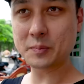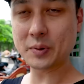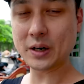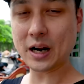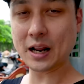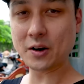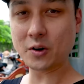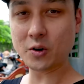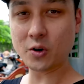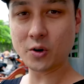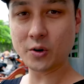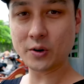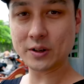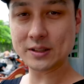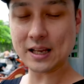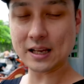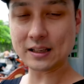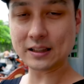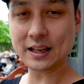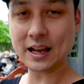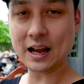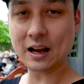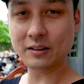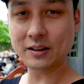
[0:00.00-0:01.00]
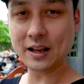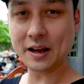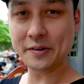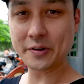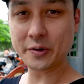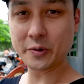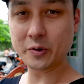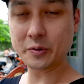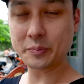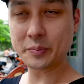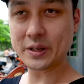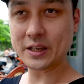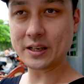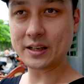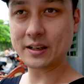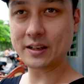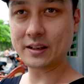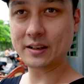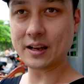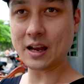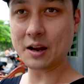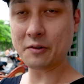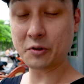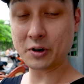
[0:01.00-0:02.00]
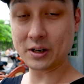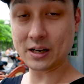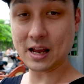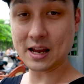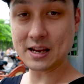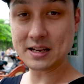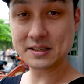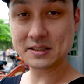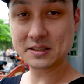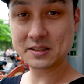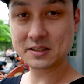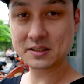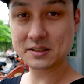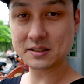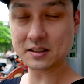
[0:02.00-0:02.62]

but I don't know exactly how loud it would be every night,